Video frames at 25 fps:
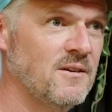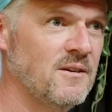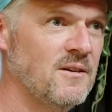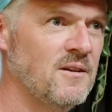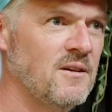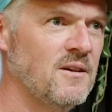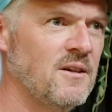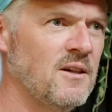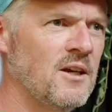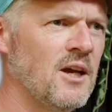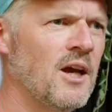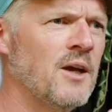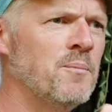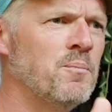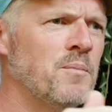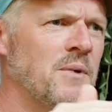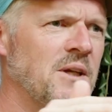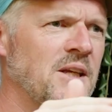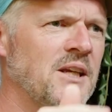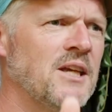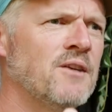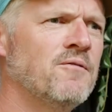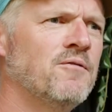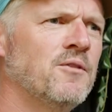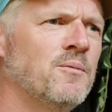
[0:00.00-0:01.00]
and been
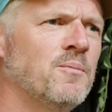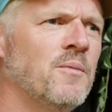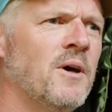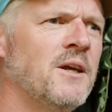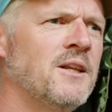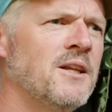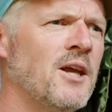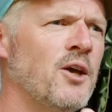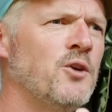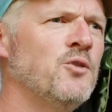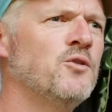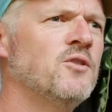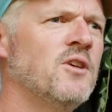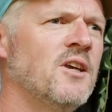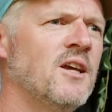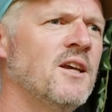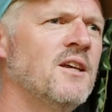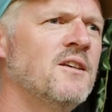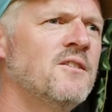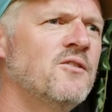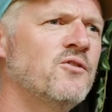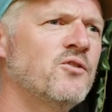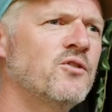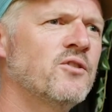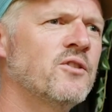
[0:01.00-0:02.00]
given my
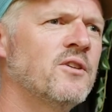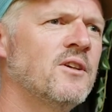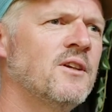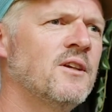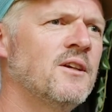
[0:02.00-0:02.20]
notice.